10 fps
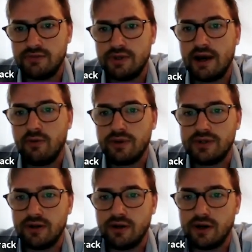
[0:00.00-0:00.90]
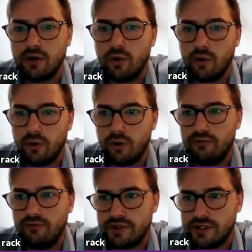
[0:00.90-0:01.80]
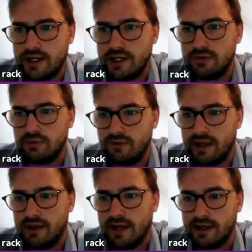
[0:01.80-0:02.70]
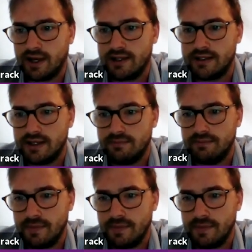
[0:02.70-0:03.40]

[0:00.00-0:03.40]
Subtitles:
We now want to look at all of the genes within that cancer.